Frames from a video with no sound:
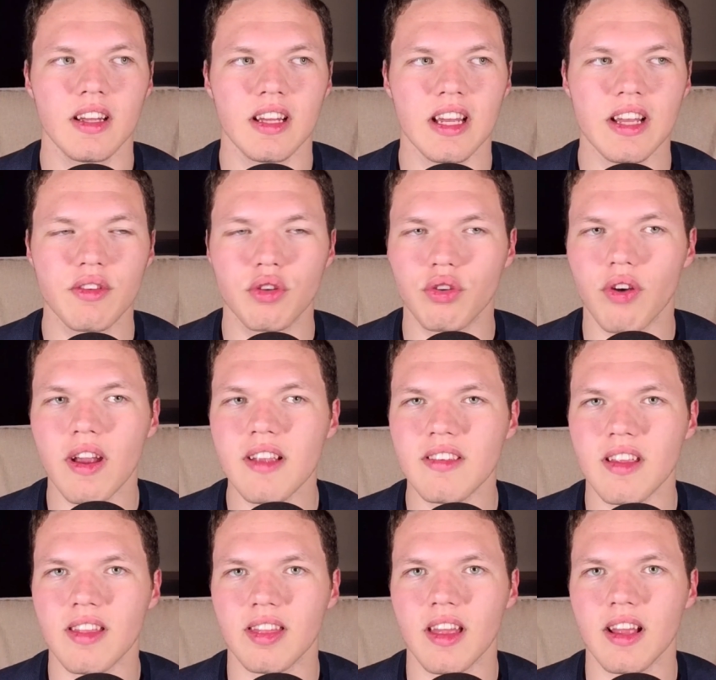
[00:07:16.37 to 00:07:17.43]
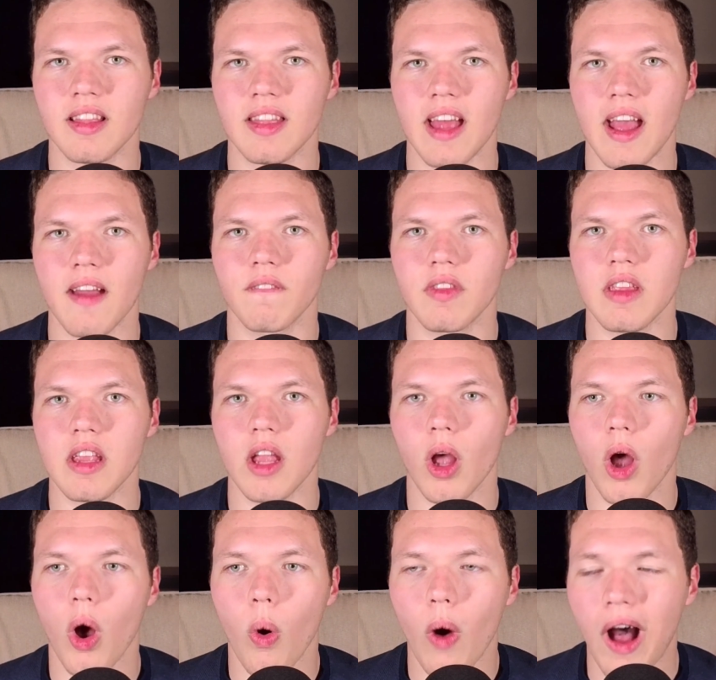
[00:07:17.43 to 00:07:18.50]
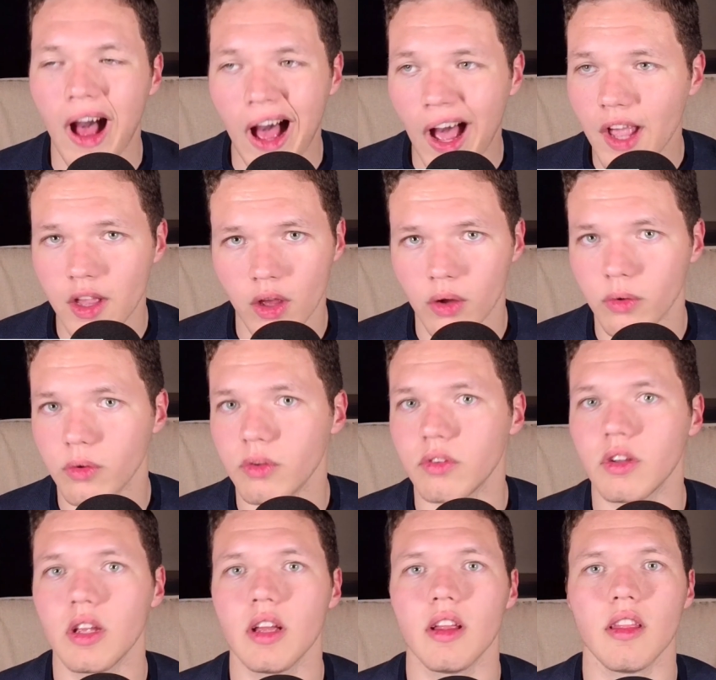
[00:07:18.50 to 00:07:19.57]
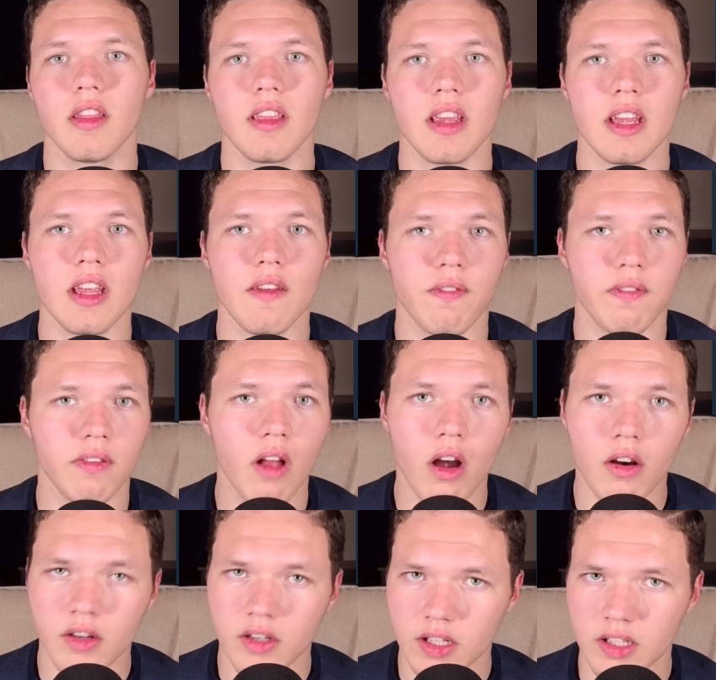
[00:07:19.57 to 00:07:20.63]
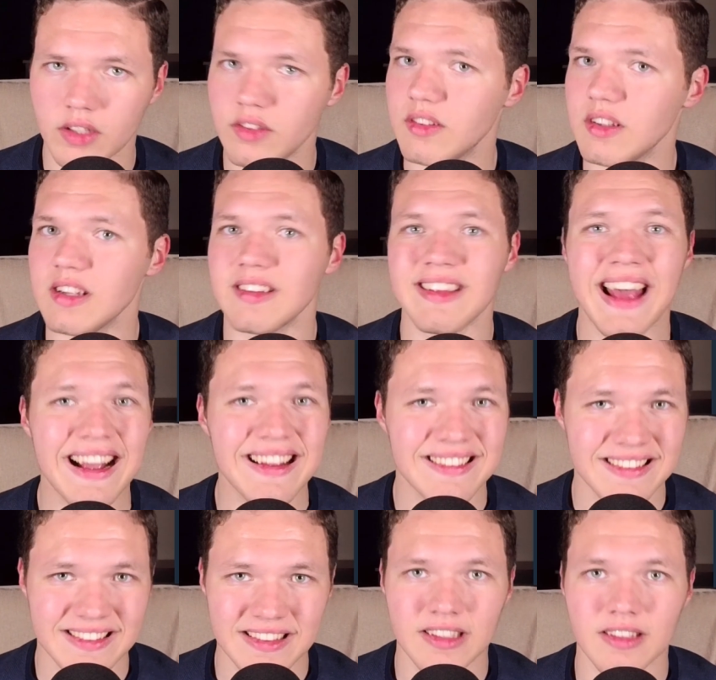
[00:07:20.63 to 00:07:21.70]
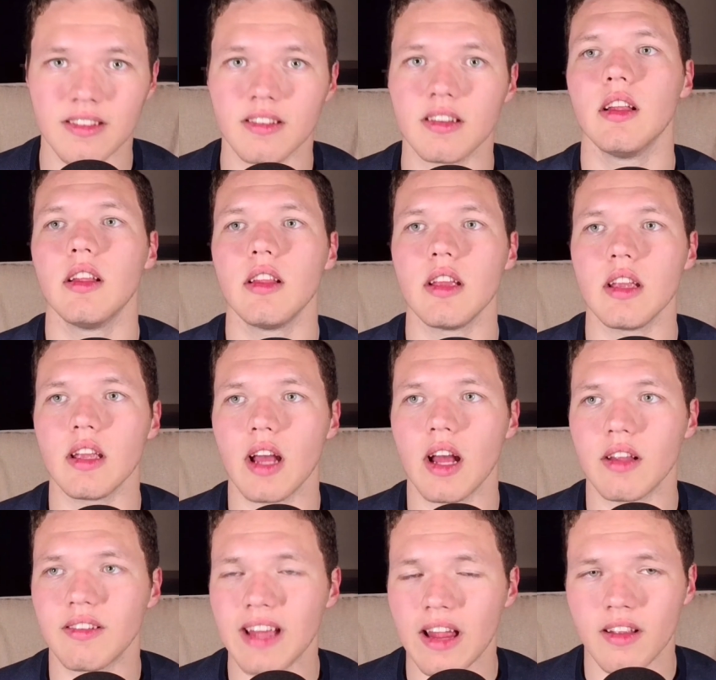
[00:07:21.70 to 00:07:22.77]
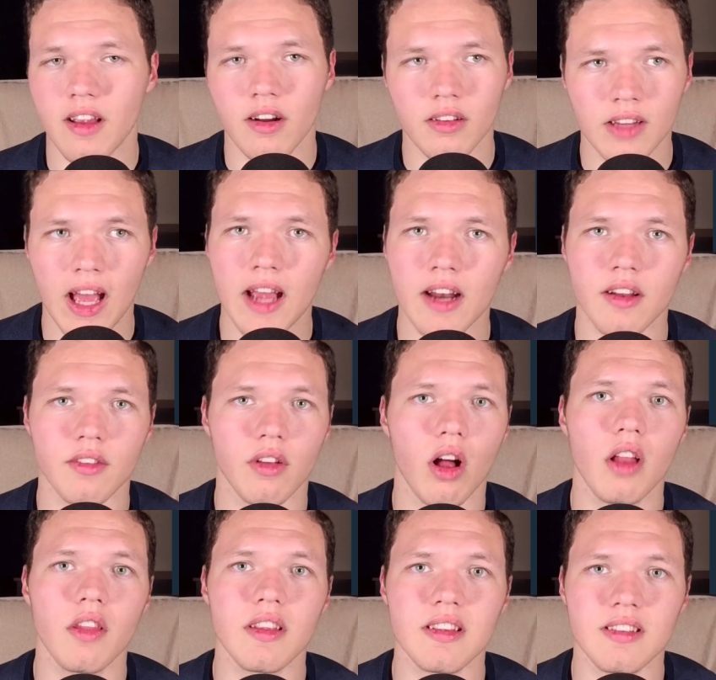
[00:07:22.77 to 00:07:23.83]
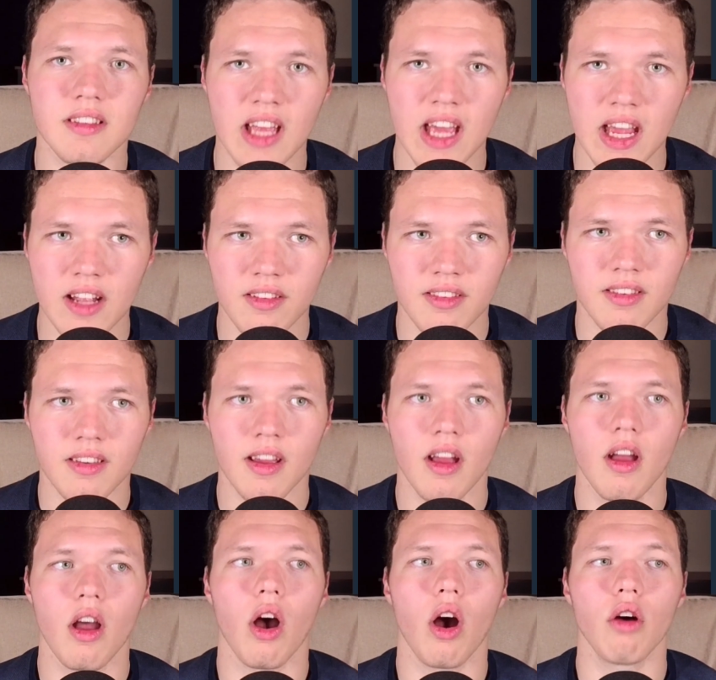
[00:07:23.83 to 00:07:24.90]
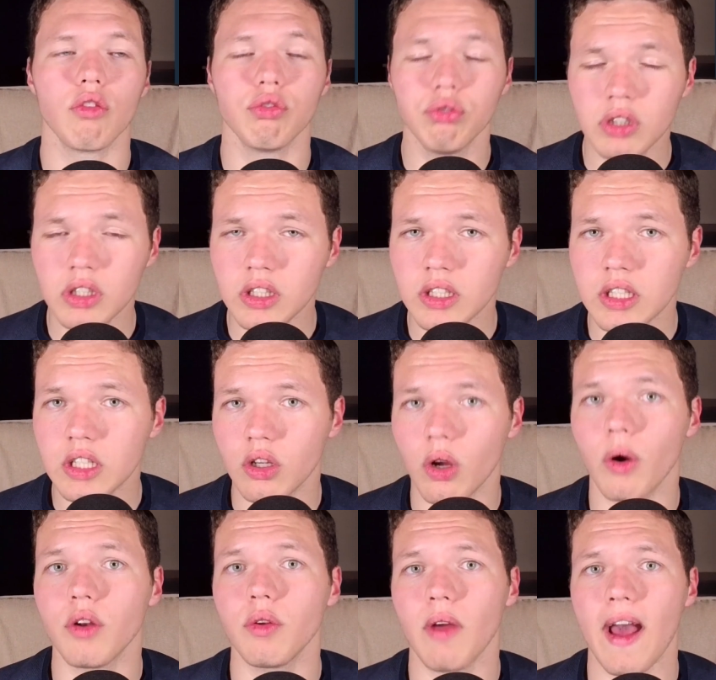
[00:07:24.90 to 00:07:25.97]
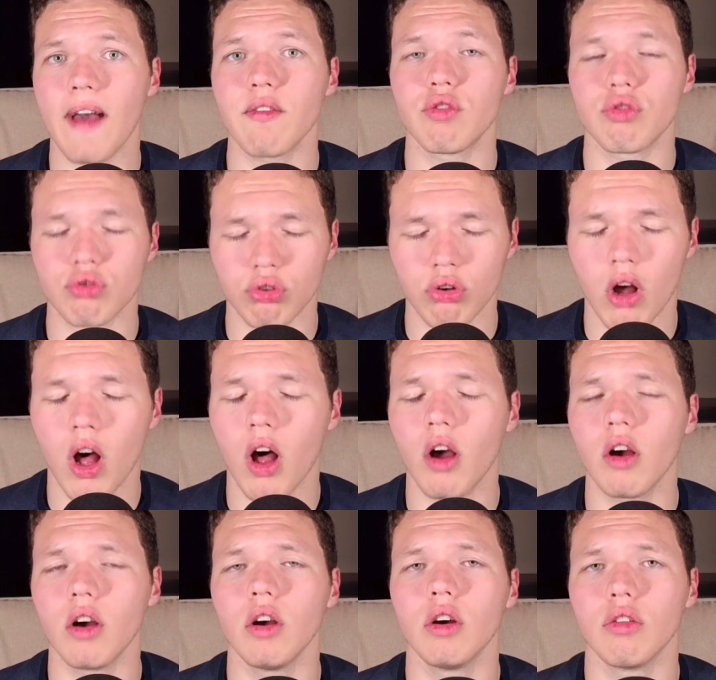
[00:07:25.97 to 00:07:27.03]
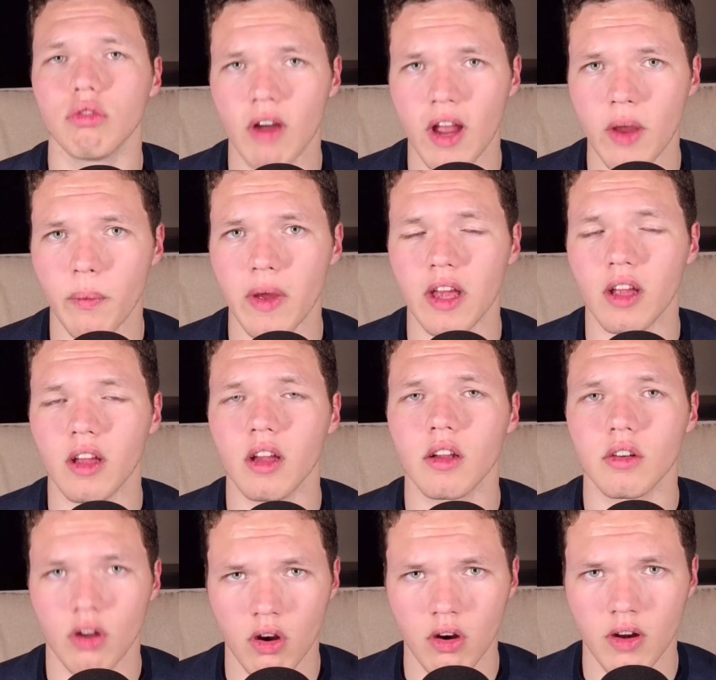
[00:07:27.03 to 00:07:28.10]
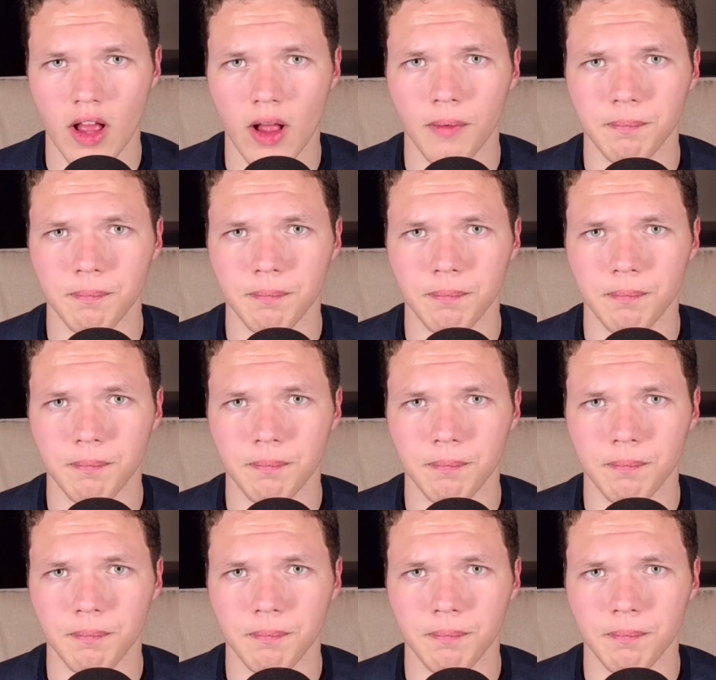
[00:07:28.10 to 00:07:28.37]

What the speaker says: crazy to think that the Ohio's, the Floridas, the Texases, the South Carolinas, all these states are really going to have strong right-wing turnout